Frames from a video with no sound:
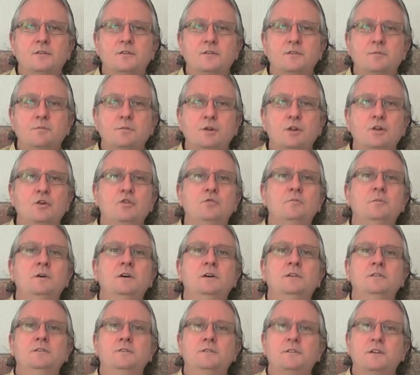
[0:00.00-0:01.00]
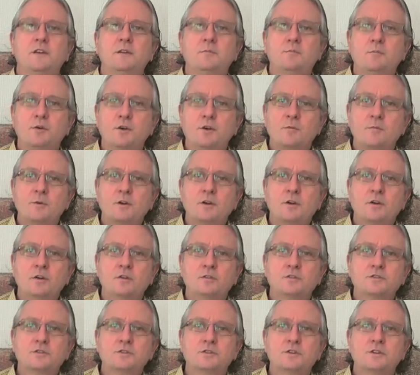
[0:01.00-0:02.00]
diplomas and
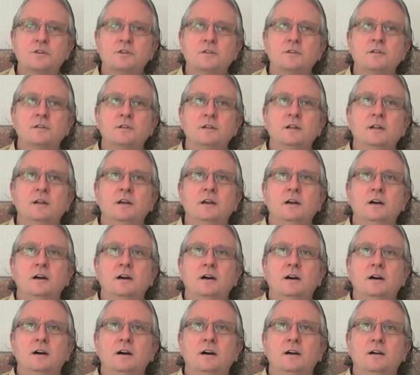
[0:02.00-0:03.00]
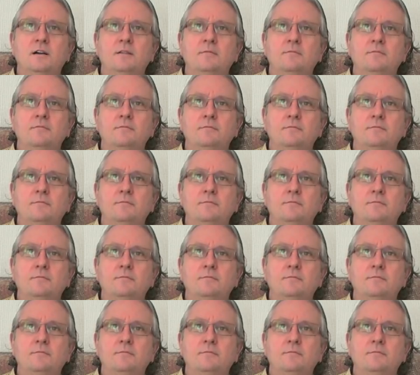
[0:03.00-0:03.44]
permaculture um,